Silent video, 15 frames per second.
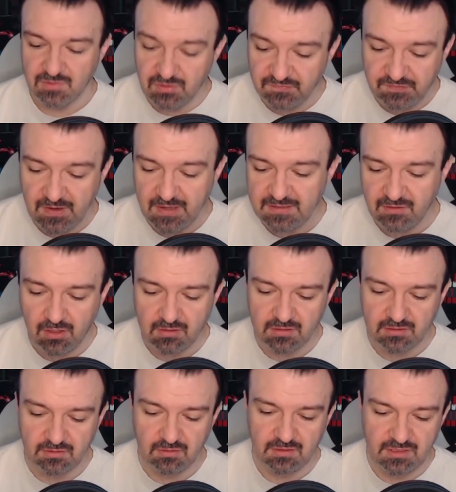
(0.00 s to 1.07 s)
You can find an
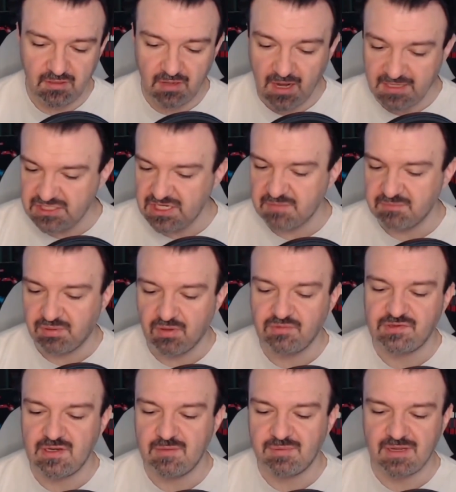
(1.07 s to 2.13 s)
article, IGN
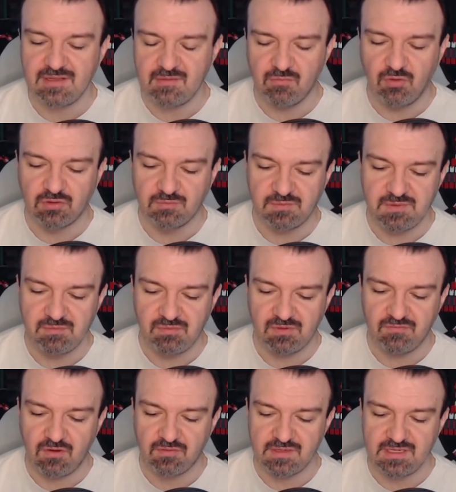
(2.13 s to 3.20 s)
posted it, but I think multiple
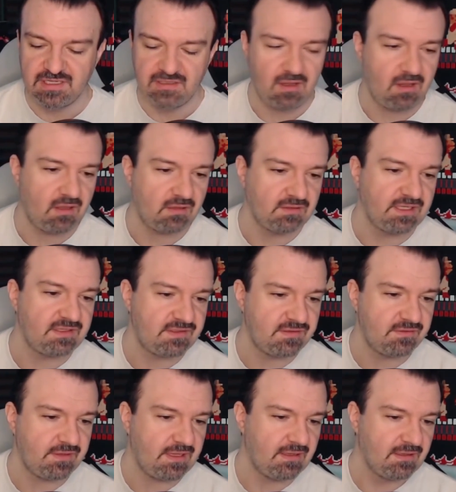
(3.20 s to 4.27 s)
people have already
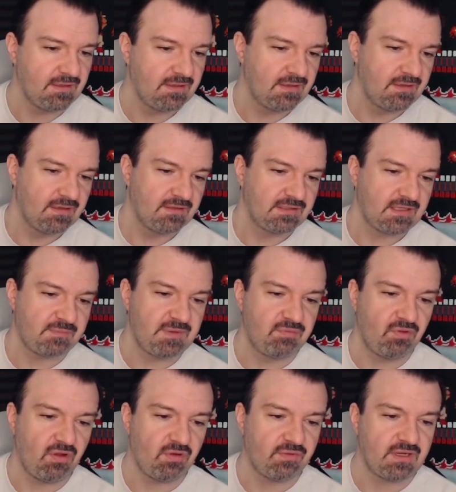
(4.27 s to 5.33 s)
linked to it. That
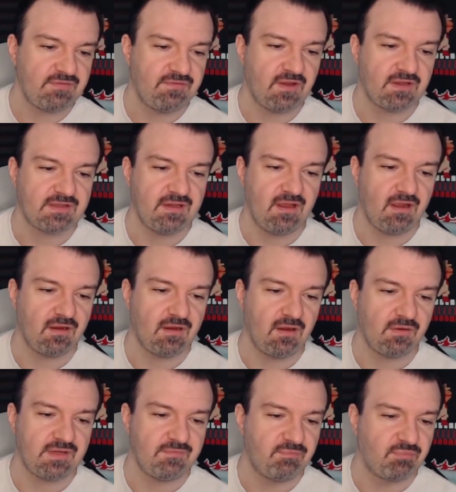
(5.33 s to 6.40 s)
people already... Is he
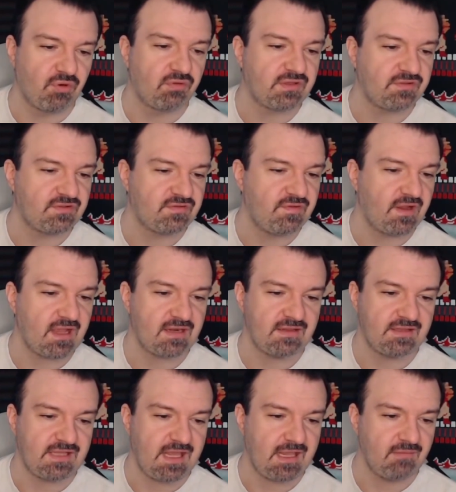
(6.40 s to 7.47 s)
insinuating that the
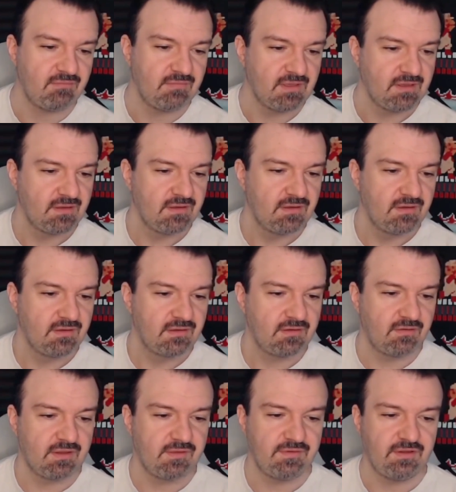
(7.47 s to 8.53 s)
game is short? I
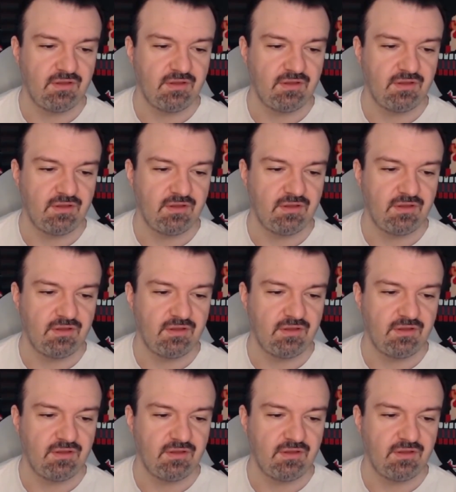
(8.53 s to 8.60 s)
doubt it.